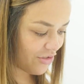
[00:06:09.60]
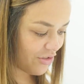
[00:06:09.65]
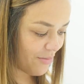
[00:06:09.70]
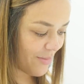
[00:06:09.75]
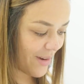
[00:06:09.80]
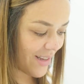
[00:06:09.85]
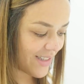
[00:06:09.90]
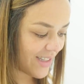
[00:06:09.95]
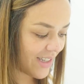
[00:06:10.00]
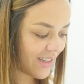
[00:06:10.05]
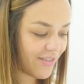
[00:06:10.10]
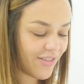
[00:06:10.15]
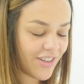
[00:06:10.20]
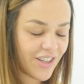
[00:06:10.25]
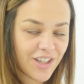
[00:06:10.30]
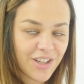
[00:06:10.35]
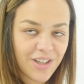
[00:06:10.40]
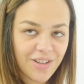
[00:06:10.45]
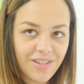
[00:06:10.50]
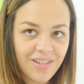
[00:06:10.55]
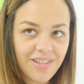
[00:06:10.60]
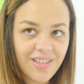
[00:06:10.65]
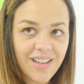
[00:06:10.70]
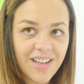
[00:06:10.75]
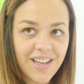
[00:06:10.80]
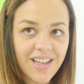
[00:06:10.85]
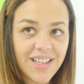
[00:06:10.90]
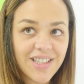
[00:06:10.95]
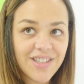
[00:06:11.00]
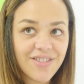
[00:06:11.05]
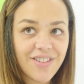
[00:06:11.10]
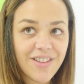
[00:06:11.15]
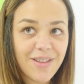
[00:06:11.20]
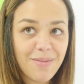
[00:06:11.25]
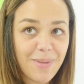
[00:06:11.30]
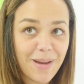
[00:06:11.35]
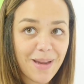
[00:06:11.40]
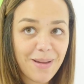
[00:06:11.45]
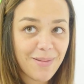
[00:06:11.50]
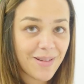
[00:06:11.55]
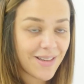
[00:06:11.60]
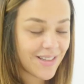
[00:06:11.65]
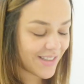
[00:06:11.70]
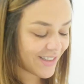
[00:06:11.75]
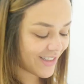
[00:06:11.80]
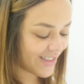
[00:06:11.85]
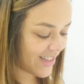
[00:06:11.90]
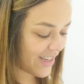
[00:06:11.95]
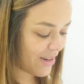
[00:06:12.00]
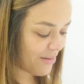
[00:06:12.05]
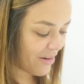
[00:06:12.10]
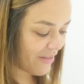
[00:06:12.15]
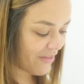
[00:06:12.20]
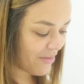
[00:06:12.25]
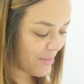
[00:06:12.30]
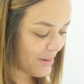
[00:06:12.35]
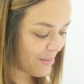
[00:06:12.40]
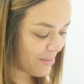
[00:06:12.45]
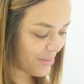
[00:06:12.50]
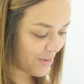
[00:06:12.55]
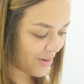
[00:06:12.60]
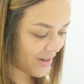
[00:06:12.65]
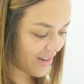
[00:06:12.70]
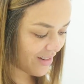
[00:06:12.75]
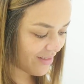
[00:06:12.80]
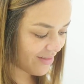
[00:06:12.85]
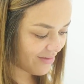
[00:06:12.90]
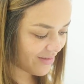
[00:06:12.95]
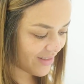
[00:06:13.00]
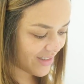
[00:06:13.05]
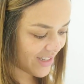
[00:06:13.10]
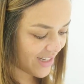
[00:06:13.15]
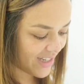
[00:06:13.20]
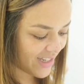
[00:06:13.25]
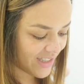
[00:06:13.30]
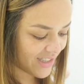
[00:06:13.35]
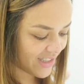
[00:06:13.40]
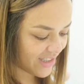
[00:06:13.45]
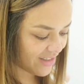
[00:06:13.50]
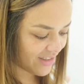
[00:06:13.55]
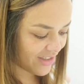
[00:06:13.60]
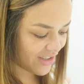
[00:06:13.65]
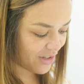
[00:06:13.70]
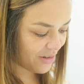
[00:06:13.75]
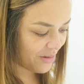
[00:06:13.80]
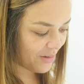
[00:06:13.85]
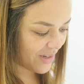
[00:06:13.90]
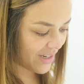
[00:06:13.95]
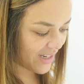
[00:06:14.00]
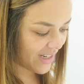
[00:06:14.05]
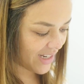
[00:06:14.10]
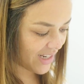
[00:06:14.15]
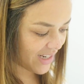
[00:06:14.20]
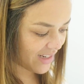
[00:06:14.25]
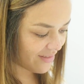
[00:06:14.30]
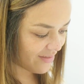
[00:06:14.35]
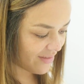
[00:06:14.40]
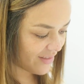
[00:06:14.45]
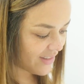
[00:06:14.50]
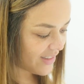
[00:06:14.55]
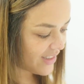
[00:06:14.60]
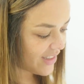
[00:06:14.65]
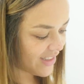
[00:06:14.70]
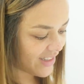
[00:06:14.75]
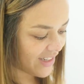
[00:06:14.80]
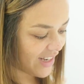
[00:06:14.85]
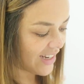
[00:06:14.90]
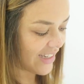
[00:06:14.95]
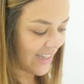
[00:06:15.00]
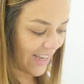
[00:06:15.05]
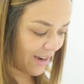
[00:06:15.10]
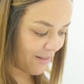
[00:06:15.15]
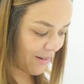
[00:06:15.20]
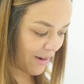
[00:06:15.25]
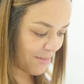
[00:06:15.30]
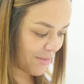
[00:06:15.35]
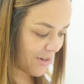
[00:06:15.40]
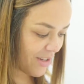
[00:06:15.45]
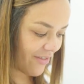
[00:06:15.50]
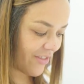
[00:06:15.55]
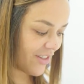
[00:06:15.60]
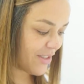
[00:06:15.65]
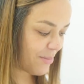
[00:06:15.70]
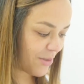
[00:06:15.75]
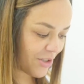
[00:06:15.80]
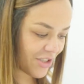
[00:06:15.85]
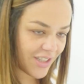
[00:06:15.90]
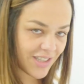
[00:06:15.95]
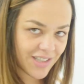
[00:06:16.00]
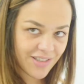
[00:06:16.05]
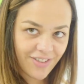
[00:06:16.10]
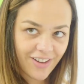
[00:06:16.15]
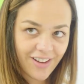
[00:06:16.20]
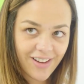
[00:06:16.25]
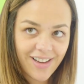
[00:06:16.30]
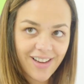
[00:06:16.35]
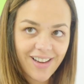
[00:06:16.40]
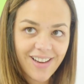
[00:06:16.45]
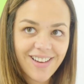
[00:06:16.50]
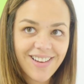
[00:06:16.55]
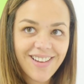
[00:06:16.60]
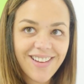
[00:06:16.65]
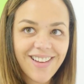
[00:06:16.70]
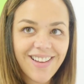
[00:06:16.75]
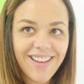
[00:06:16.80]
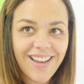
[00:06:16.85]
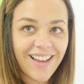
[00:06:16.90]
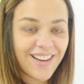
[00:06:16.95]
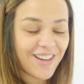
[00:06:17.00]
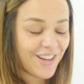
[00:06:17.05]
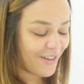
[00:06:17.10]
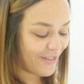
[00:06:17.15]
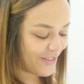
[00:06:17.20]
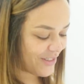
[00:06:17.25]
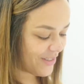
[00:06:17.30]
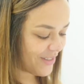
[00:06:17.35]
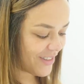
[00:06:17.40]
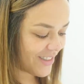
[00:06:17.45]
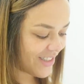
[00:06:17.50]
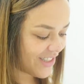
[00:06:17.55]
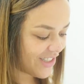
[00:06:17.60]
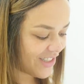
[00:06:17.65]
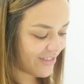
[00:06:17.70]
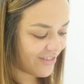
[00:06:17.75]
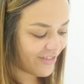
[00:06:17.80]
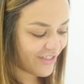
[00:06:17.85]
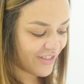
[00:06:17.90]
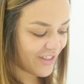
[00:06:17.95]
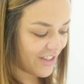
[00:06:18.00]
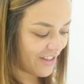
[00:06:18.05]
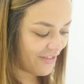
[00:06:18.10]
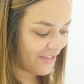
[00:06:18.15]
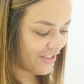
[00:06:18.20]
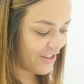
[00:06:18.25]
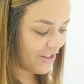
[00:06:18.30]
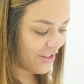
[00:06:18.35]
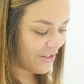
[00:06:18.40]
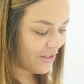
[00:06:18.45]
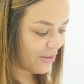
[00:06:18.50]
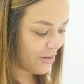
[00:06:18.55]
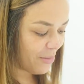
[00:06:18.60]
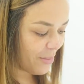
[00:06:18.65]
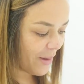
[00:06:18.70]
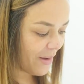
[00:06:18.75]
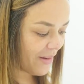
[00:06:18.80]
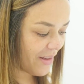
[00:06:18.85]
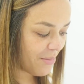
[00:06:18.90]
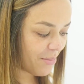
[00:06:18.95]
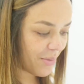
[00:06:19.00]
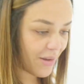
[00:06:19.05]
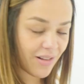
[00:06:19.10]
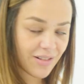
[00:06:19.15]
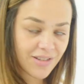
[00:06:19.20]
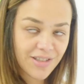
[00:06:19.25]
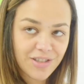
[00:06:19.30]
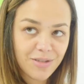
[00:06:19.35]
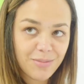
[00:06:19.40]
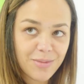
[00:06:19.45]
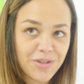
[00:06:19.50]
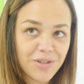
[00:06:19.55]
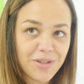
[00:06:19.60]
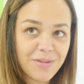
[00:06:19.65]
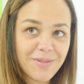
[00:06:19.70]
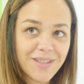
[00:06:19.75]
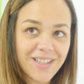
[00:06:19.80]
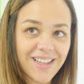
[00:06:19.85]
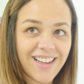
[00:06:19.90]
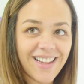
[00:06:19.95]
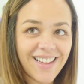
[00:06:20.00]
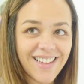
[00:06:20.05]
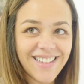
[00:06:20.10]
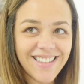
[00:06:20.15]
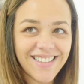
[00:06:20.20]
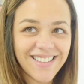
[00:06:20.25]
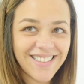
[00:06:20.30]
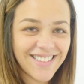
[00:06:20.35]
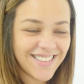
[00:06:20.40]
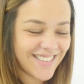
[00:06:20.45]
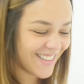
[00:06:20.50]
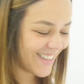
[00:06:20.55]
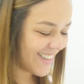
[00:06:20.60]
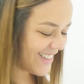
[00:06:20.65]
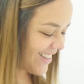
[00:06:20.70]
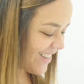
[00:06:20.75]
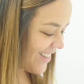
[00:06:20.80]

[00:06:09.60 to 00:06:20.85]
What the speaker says: traumatic for you than it is for the babies because they won't remember it and it is done so quickly. Like now I'm nervous, but she's fine. And afterwards she'll have forgotten all about it, but I'll still be traumatised.